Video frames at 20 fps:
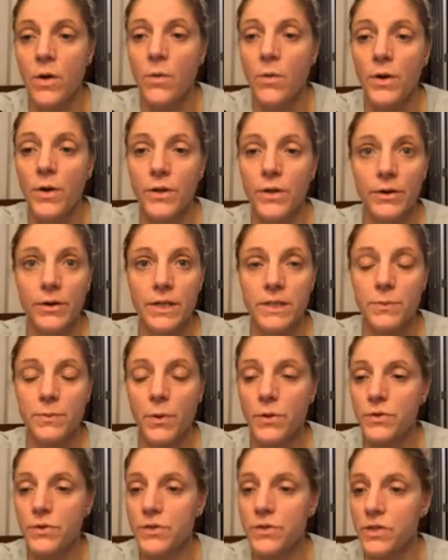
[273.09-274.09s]
where they're
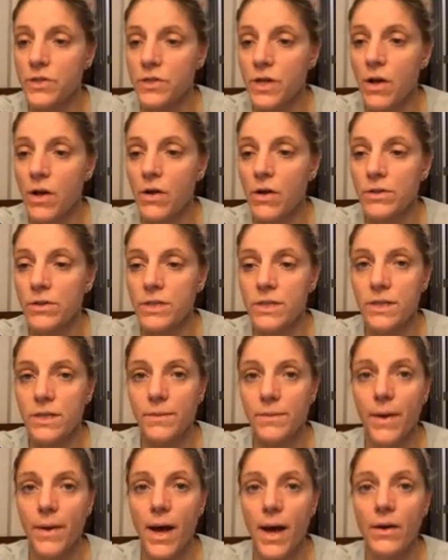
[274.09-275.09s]
exposed to salts,
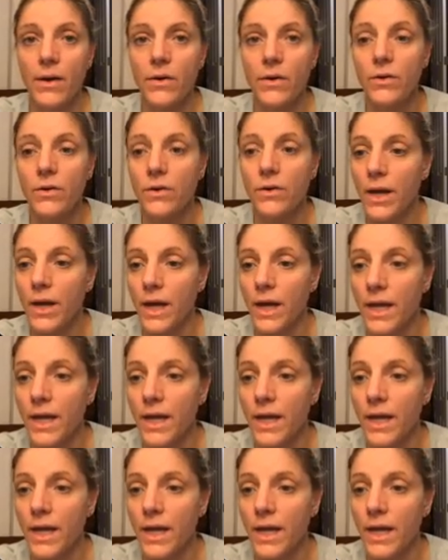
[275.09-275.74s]
bile,